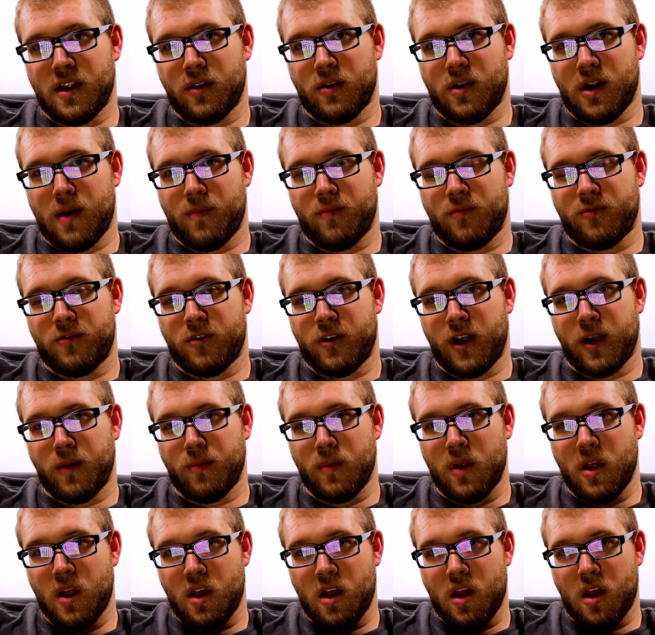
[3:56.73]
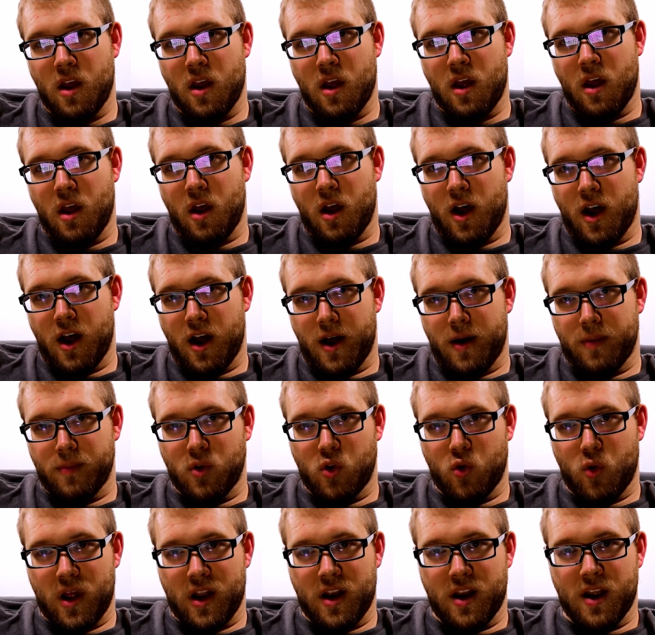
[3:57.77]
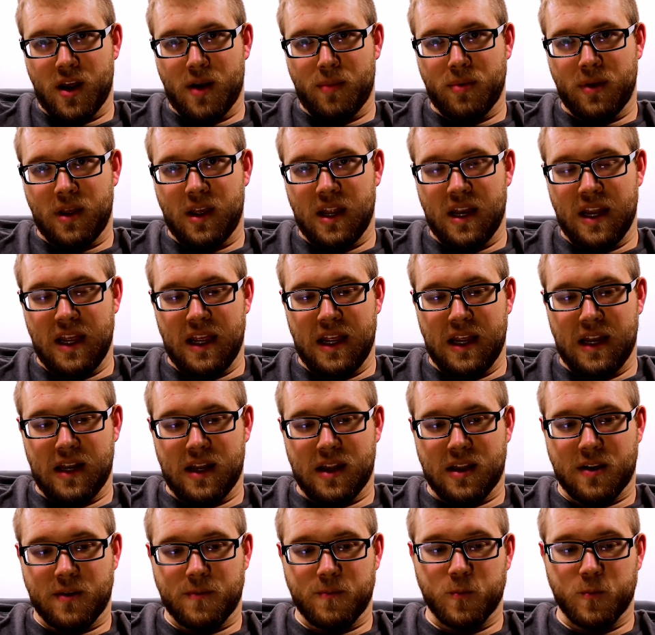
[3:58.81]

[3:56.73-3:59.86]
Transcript: crop frame, you end up getting